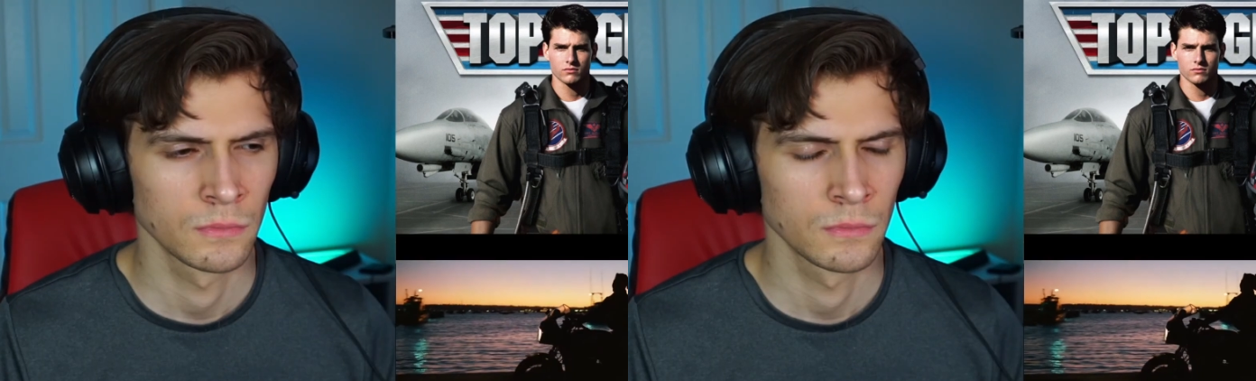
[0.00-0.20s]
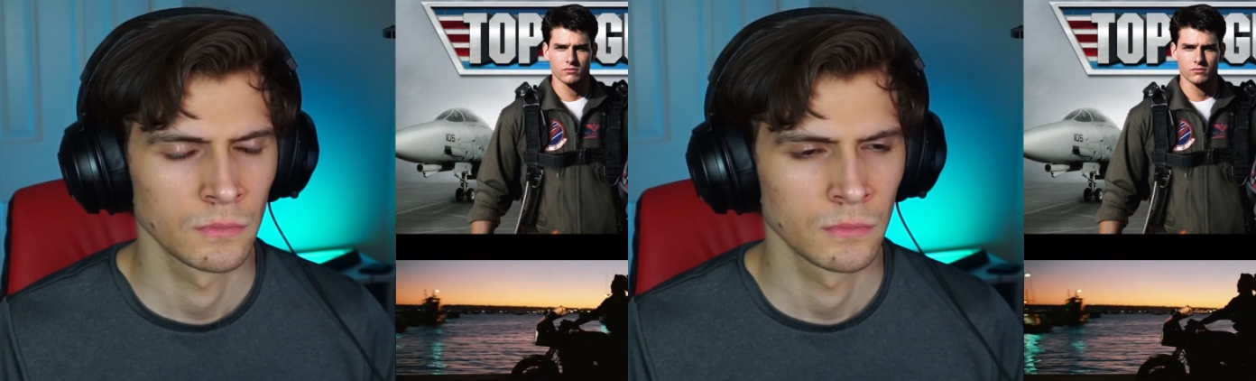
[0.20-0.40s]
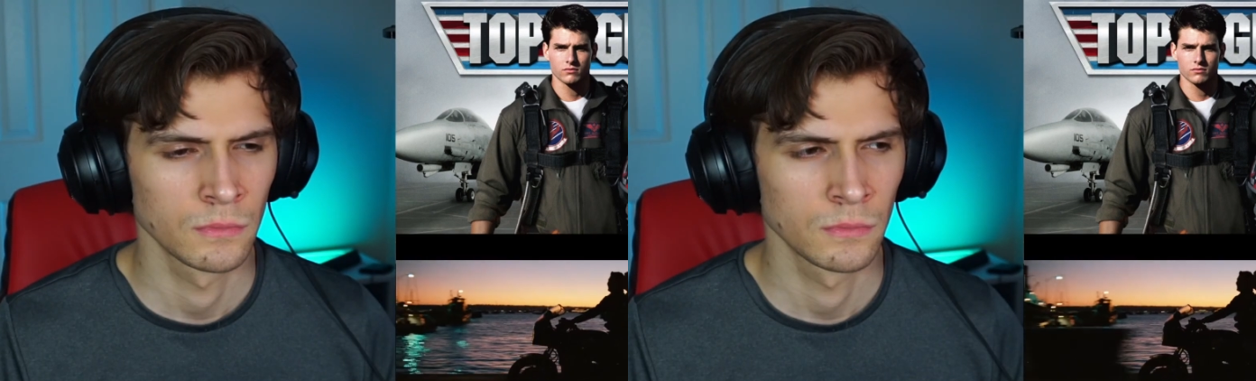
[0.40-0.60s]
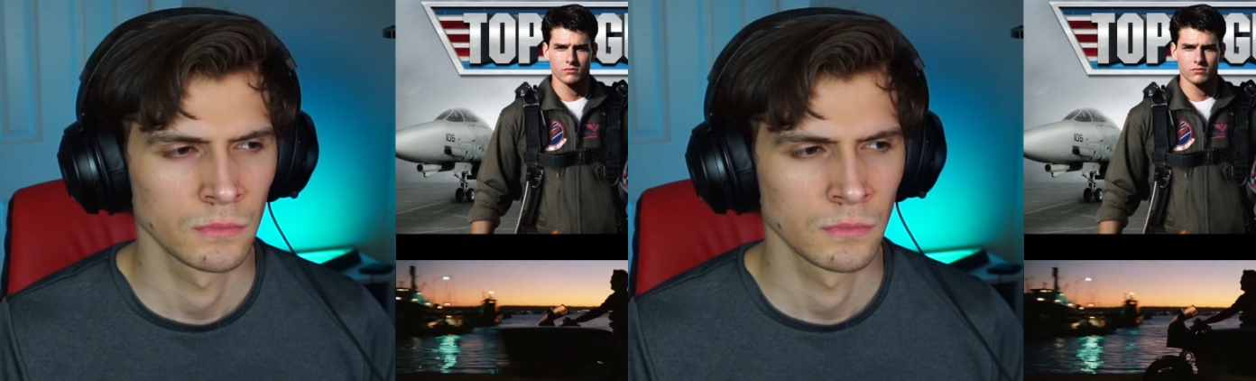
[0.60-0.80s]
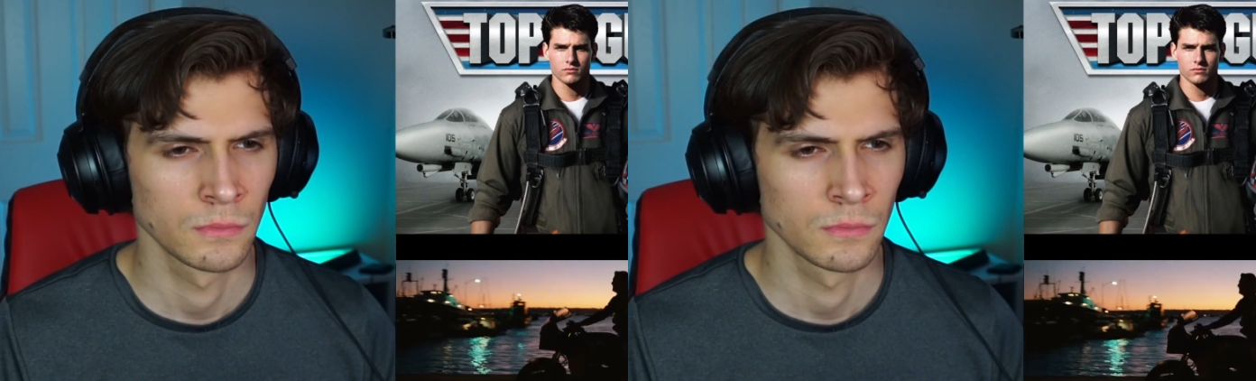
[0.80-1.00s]

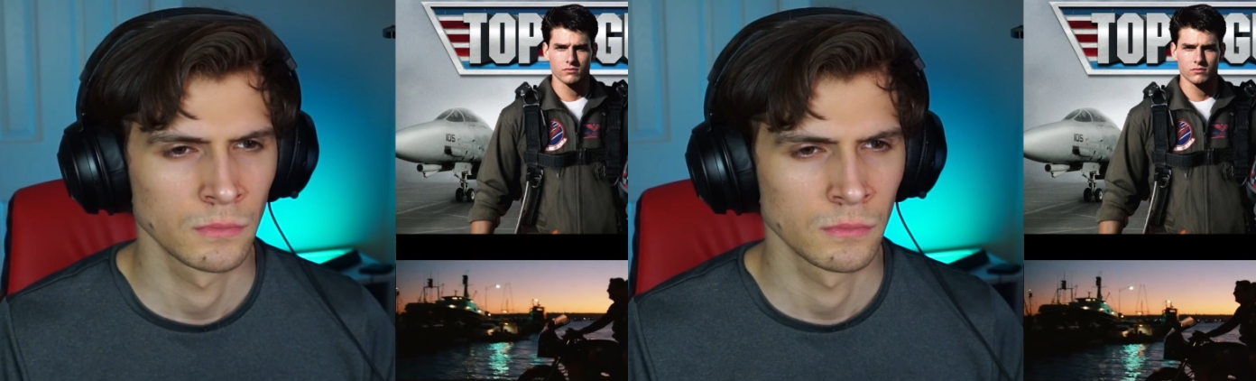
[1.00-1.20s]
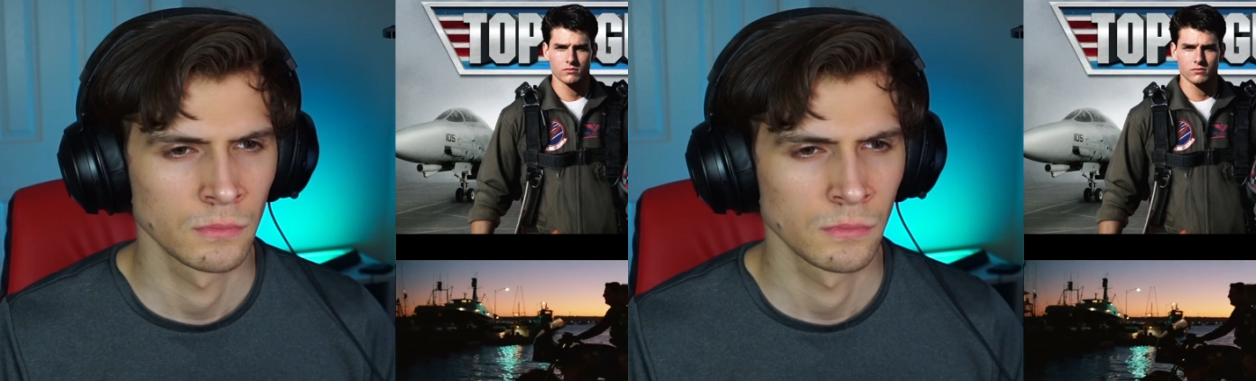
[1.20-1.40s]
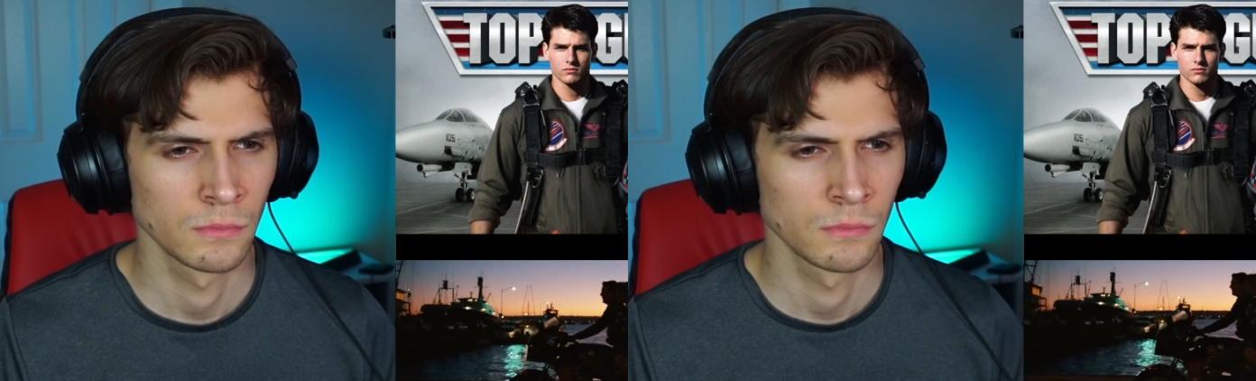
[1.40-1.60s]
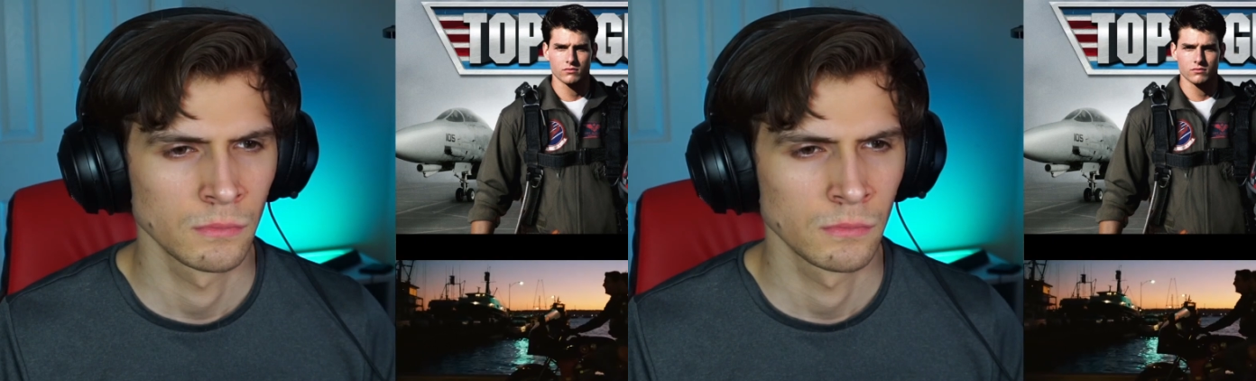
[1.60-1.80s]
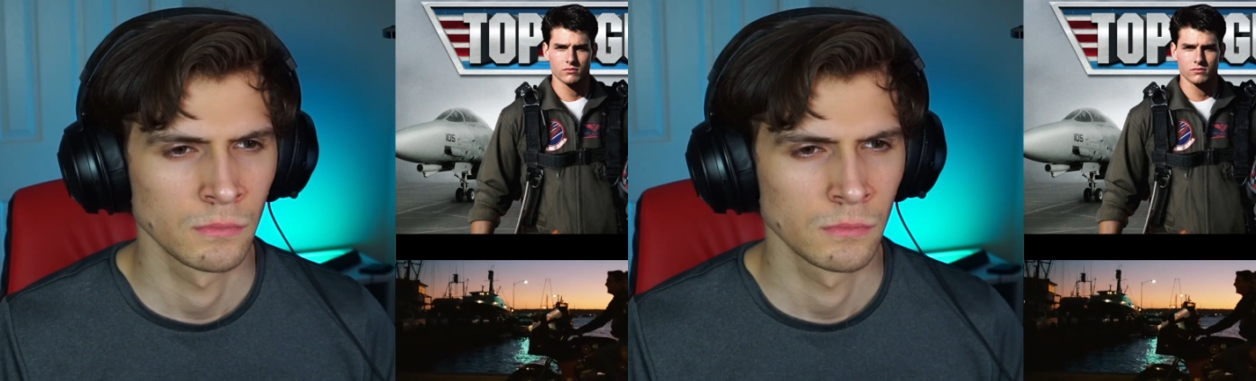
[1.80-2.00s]

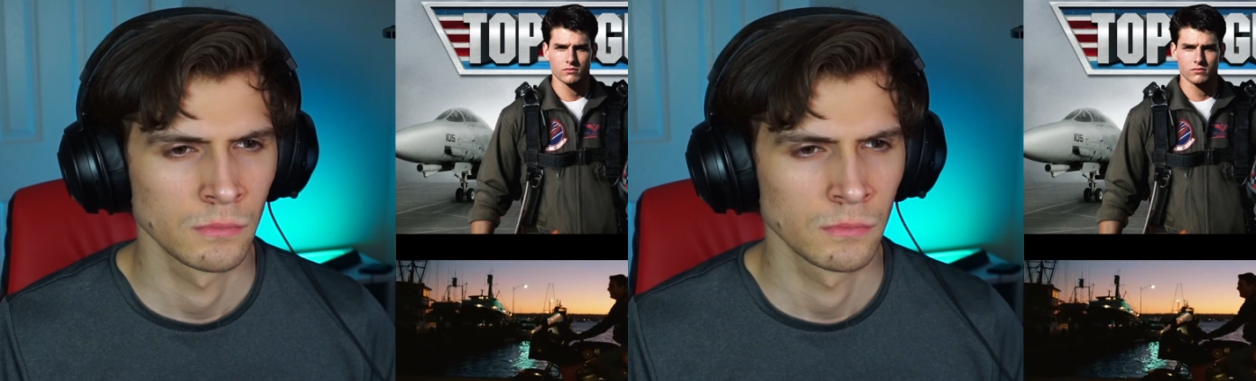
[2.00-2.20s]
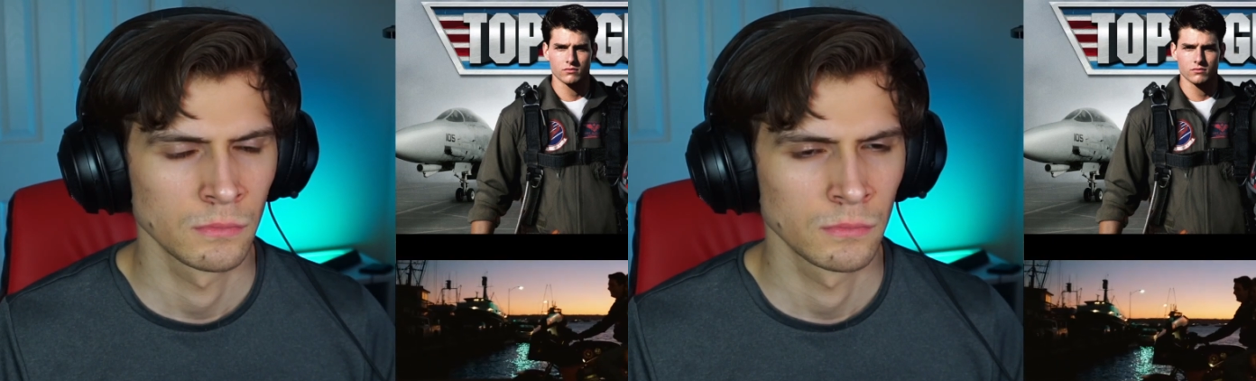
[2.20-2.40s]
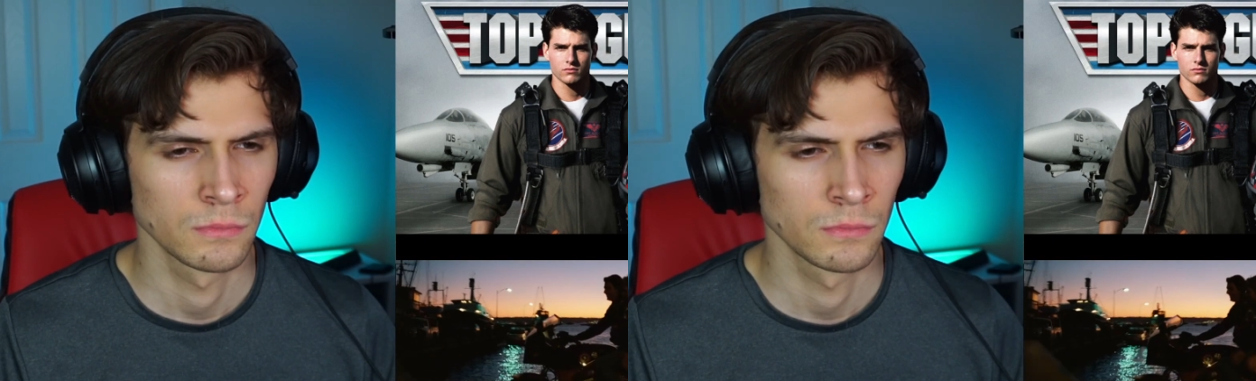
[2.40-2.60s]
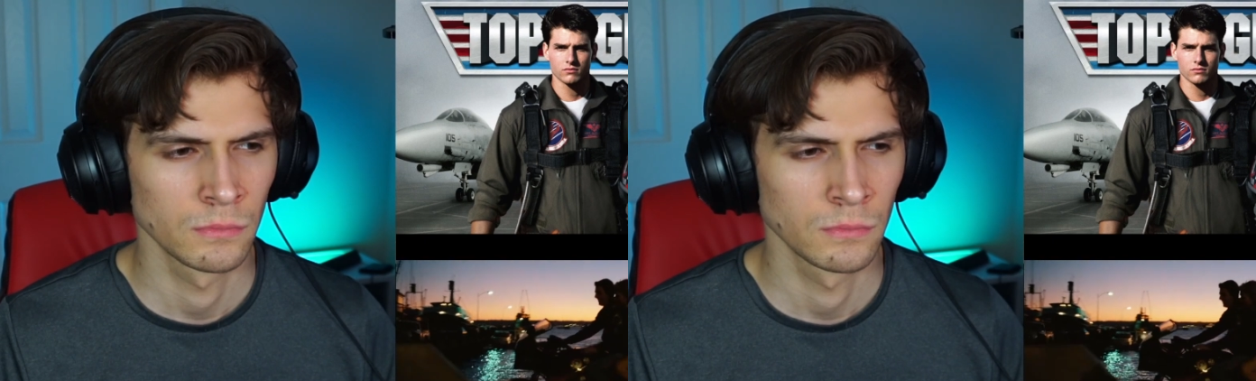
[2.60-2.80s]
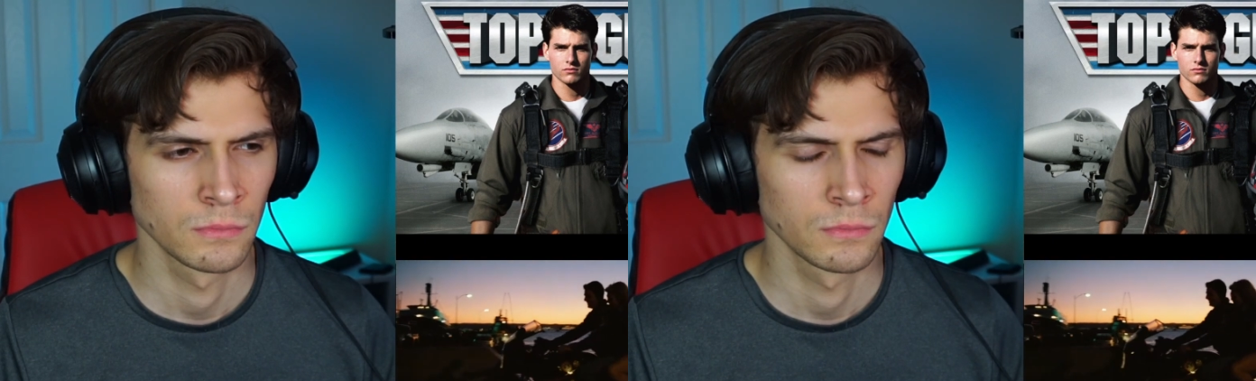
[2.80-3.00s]

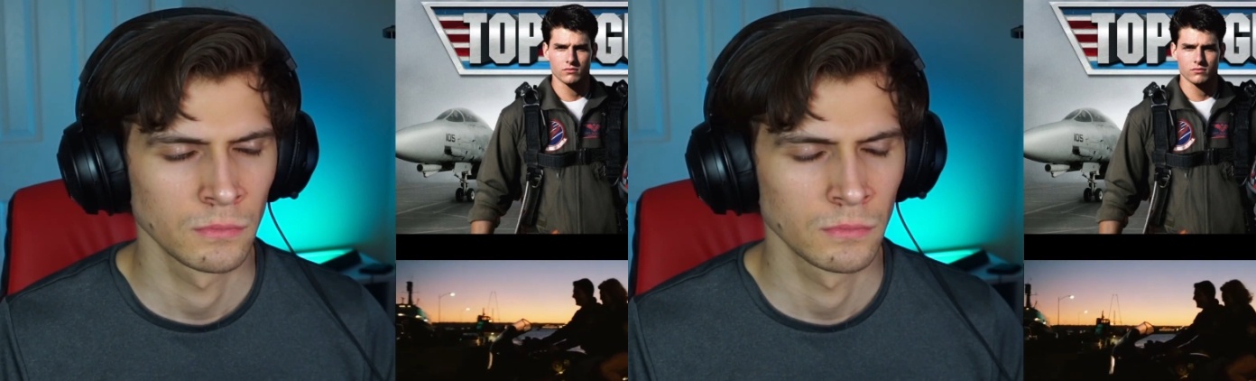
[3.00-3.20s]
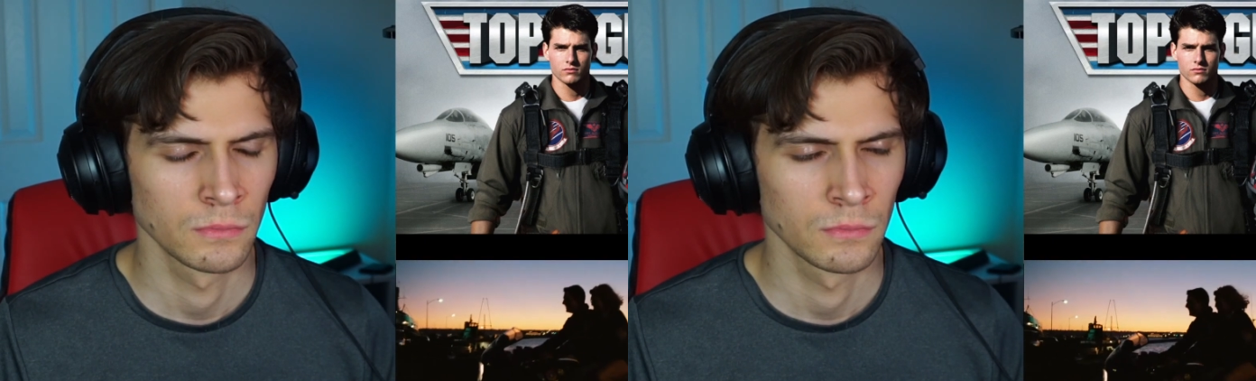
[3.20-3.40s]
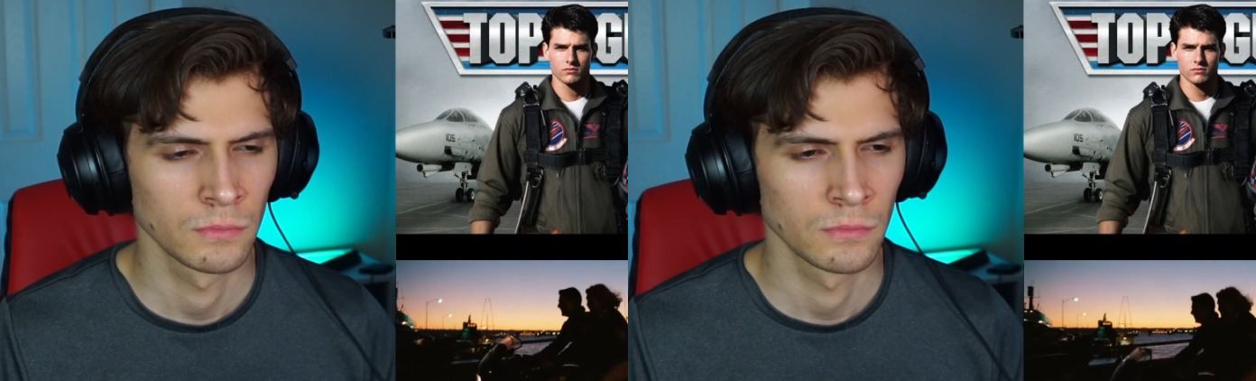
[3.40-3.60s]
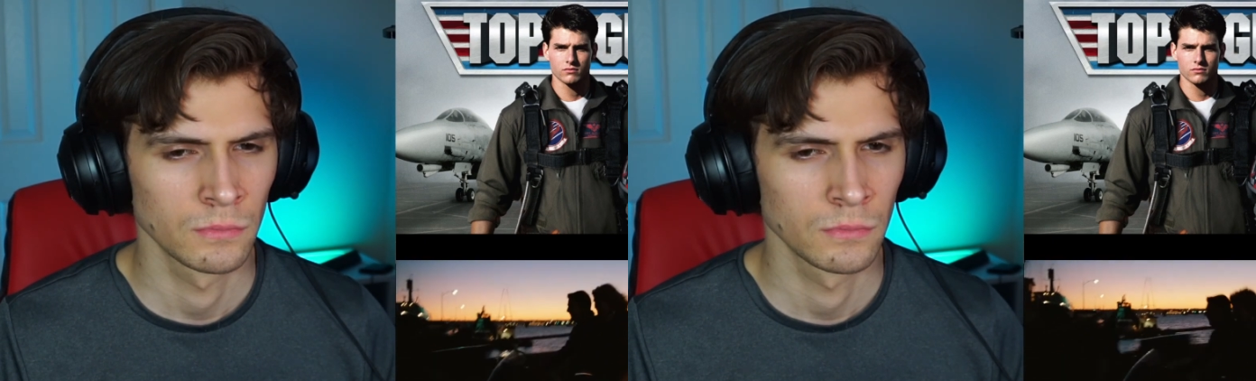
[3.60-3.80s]
[no speech]